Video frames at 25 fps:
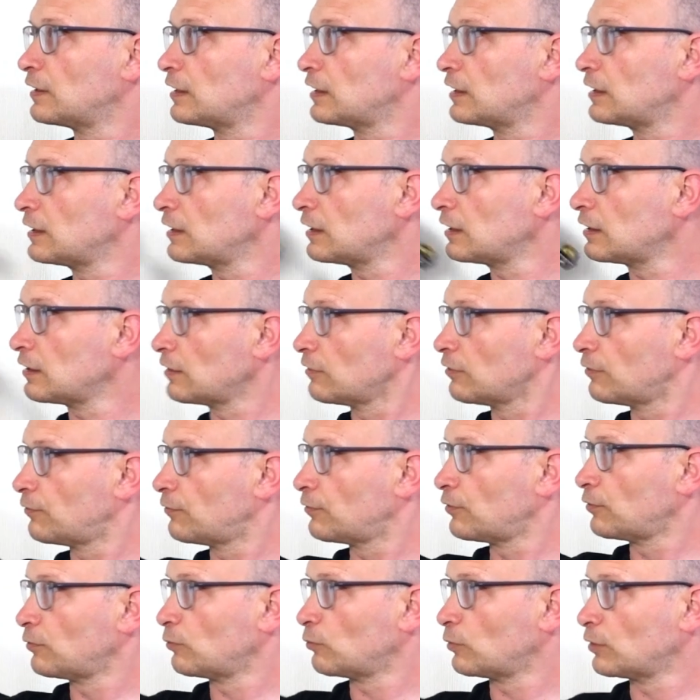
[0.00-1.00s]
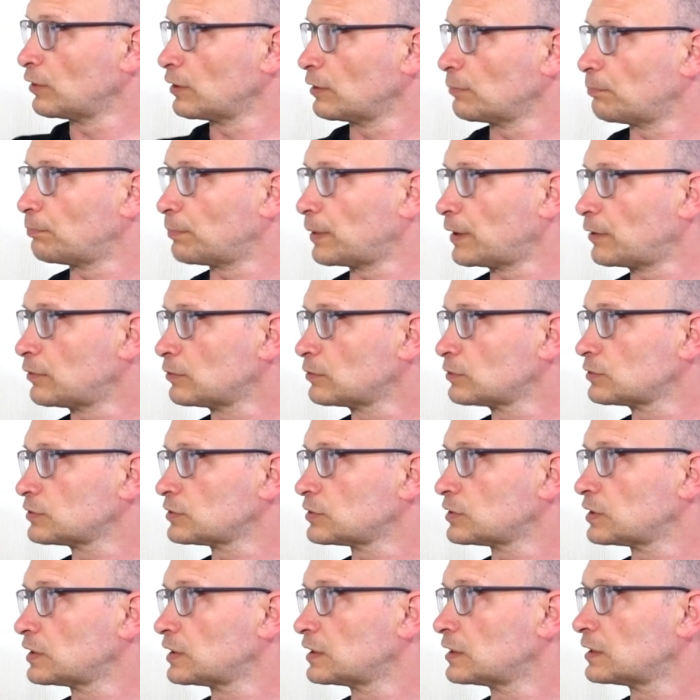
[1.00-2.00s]
into your front weighted
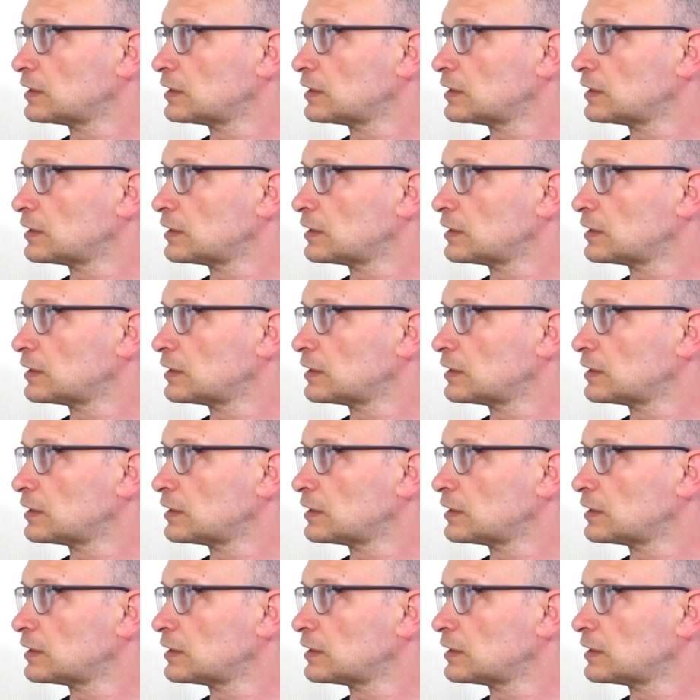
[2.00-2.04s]
barrels,